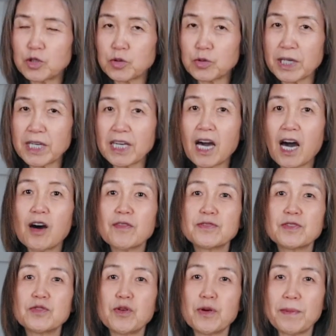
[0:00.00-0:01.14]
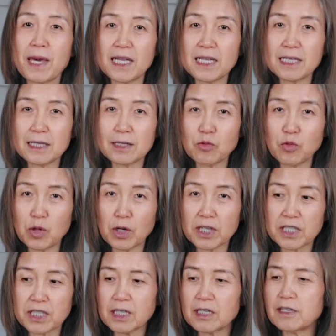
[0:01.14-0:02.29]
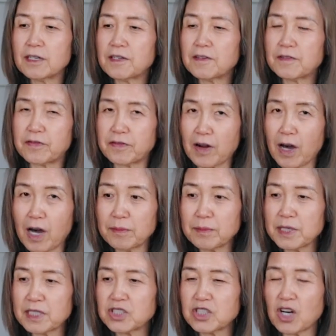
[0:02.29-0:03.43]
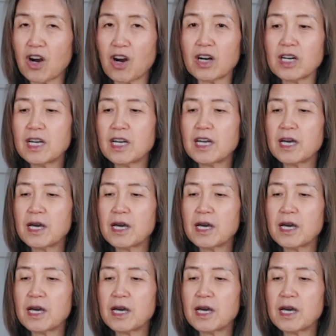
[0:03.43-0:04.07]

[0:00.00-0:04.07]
drain off the remaining water from the jar,